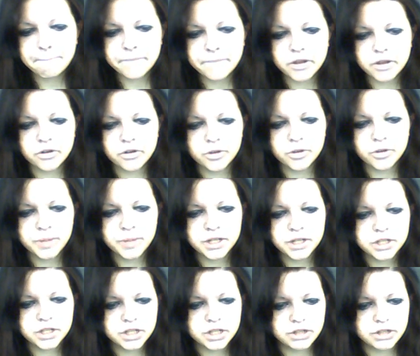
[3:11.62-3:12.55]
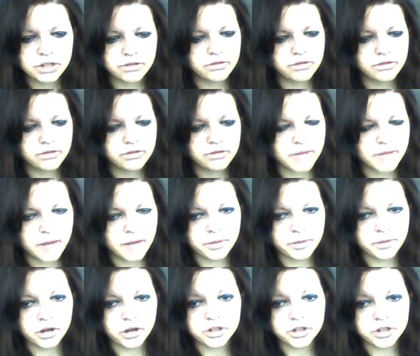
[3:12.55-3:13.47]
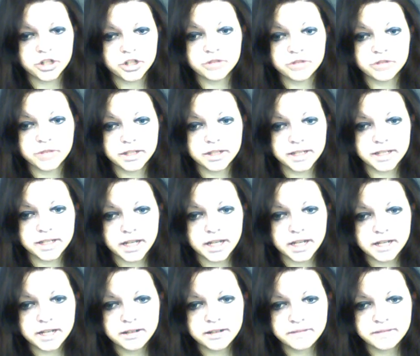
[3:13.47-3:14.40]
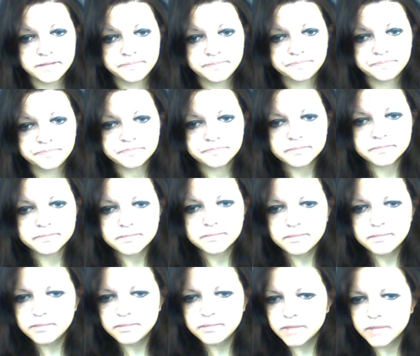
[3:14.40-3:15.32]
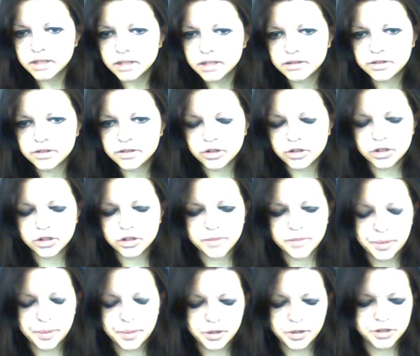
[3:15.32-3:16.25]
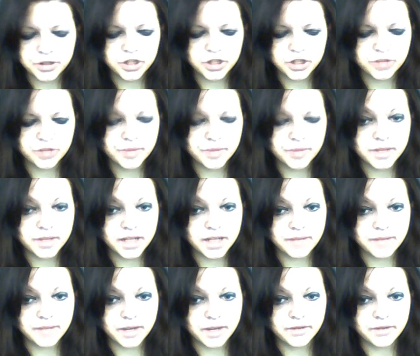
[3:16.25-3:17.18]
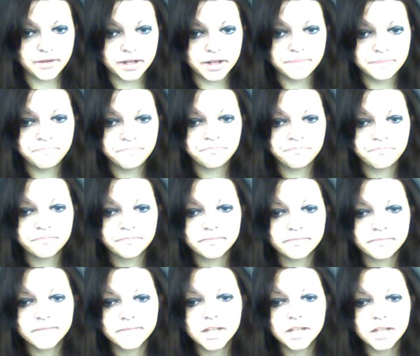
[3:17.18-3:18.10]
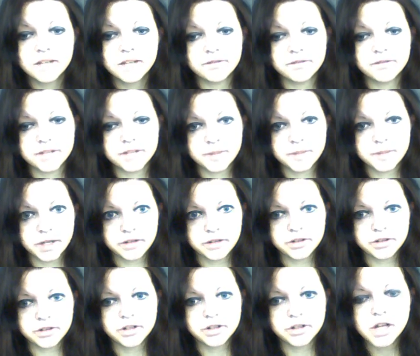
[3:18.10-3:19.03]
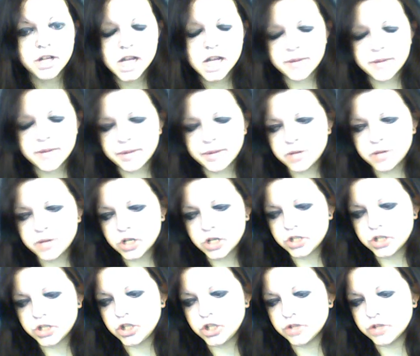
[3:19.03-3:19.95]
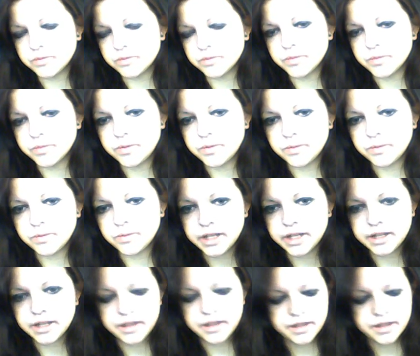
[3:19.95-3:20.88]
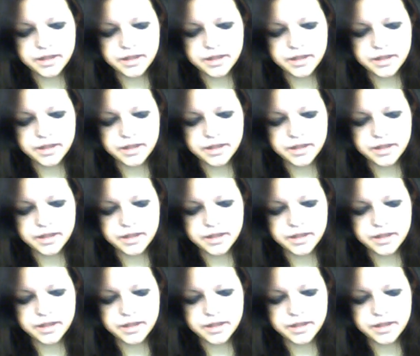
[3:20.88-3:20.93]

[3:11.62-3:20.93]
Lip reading: Hoping to do my proxy jump ones again. So my proxy jump in Midnight Mountain with Spyro, and my proxy jump with